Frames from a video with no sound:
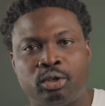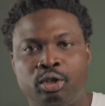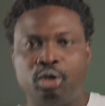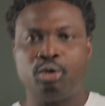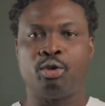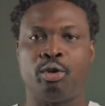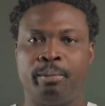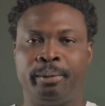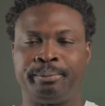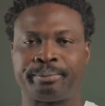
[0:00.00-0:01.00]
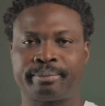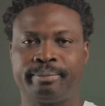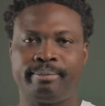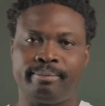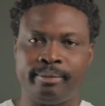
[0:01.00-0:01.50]
to YouTube,
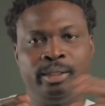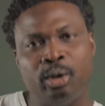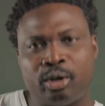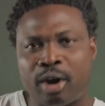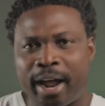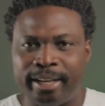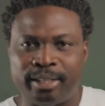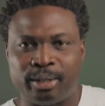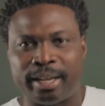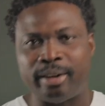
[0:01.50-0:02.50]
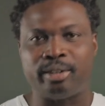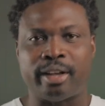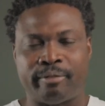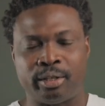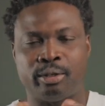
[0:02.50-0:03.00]
you're trying to get
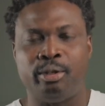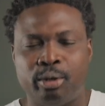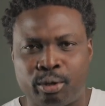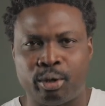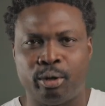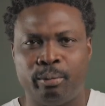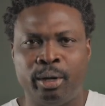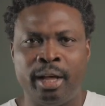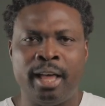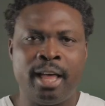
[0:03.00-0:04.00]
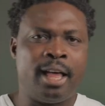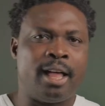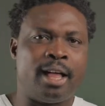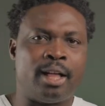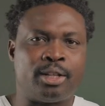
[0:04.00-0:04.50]
yourself into YouTube,
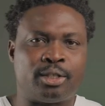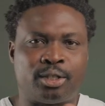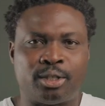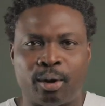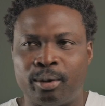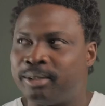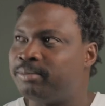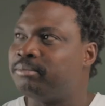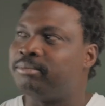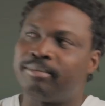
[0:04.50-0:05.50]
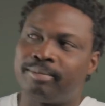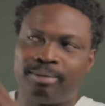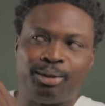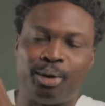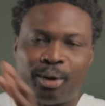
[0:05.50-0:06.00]
so
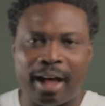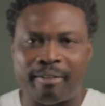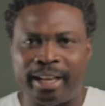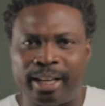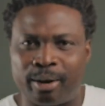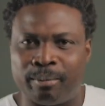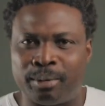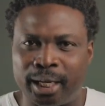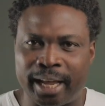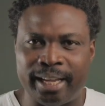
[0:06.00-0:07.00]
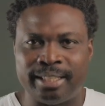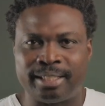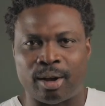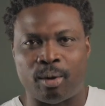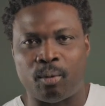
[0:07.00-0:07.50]
you don't have any
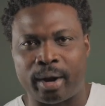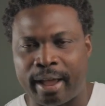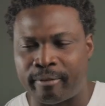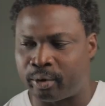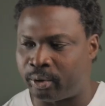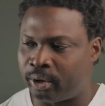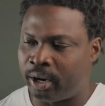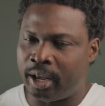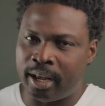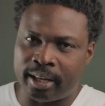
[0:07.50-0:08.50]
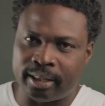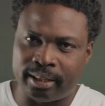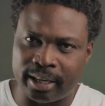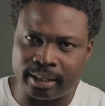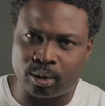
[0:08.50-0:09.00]
complaints or whatever,
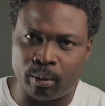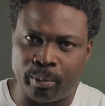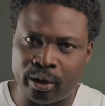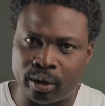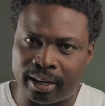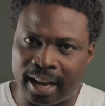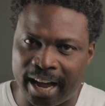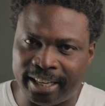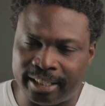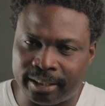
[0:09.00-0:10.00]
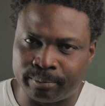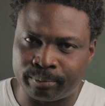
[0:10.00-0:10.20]
this could be your light,